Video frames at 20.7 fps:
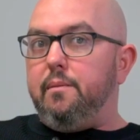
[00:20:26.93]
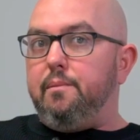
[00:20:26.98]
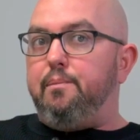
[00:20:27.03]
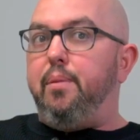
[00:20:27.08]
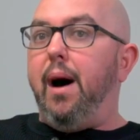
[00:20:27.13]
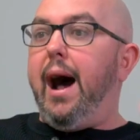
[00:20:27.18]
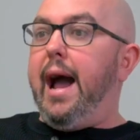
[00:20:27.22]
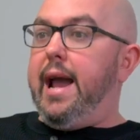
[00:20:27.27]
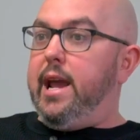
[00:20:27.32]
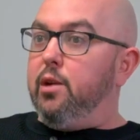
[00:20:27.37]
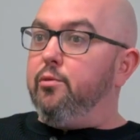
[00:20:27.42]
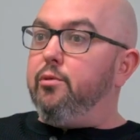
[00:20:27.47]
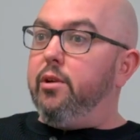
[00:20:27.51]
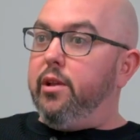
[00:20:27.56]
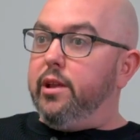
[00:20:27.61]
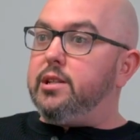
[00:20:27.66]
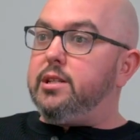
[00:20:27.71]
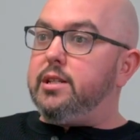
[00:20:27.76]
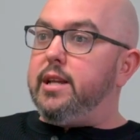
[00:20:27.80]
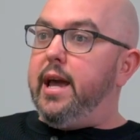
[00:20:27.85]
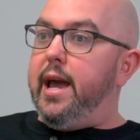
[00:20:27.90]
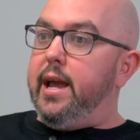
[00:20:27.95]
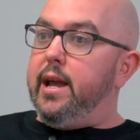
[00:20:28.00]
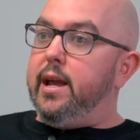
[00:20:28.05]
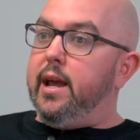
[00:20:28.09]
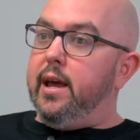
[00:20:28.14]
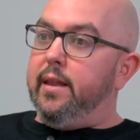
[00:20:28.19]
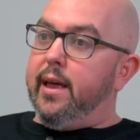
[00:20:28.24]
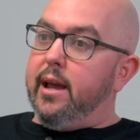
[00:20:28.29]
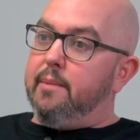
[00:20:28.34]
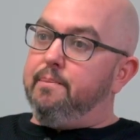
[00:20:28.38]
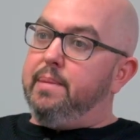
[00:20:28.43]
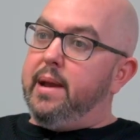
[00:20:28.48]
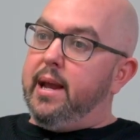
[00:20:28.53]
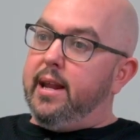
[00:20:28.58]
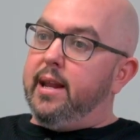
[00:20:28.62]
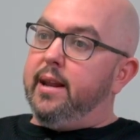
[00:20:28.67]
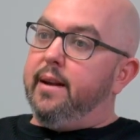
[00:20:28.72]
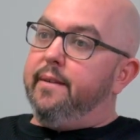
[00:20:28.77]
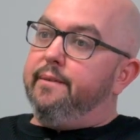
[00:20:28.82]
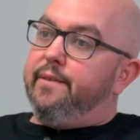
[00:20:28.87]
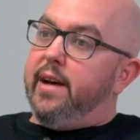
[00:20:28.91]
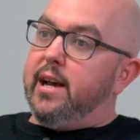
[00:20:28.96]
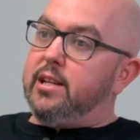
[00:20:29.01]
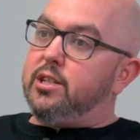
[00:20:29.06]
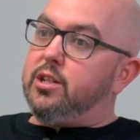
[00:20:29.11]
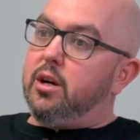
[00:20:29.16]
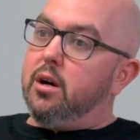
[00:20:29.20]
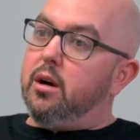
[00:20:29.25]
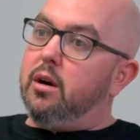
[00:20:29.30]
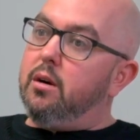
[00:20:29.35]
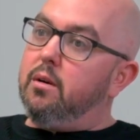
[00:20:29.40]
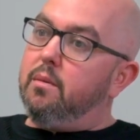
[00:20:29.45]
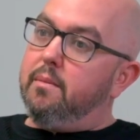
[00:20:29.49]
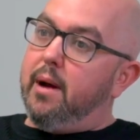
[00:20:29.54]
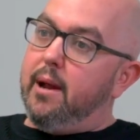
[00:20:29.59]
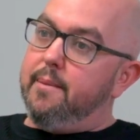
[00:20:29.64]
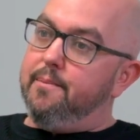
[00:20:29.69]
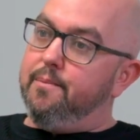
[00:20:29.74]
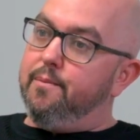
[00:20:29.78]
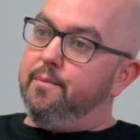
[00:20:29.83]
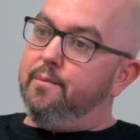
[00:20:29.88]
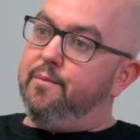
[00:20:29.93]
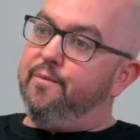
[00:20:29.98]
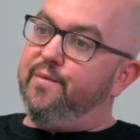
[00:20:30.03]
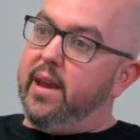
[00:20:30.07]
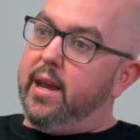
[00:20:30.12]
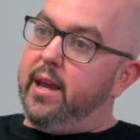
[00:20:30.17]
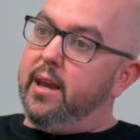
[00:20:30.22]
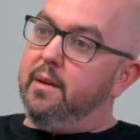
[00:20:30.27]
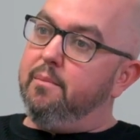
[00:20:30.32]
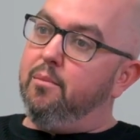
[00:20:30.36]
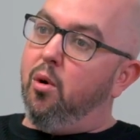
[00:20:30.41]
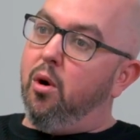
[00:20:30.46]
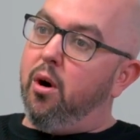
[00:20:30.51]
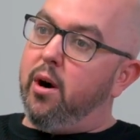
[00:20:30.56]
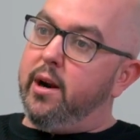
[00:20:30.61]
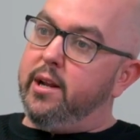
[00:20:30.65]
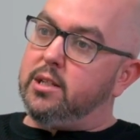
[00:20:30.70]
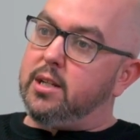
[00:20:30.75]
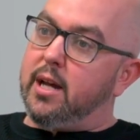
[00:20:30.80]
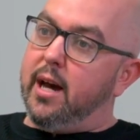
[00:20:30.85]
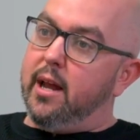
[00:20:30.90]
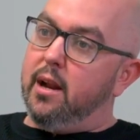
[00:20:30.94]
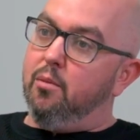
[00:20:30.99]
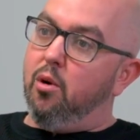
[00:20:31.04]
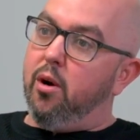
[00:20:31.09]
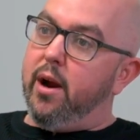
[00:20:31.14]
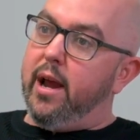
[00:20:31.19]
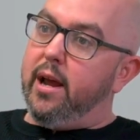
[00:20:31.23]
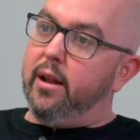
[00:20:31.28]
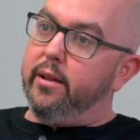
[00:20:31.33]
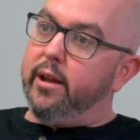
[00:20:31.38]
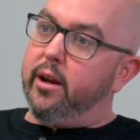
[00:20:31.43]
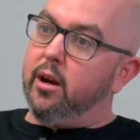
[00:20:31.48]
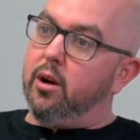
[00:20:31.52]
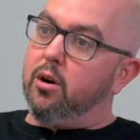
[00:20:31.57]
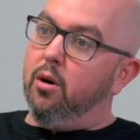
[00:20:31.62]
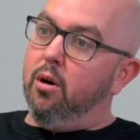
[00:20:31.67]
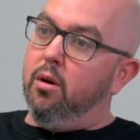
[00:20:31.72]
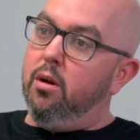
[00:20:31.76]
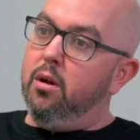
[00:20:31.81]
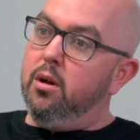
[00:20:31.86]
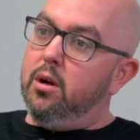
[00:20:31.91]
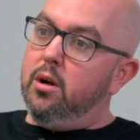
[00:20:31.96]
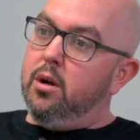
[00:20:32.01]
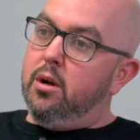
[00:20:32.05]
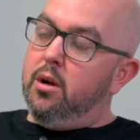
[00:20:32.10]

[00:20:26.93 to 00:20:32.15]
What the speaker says: buying real estate and like being an investor might fit him more. He's kind of more analytical.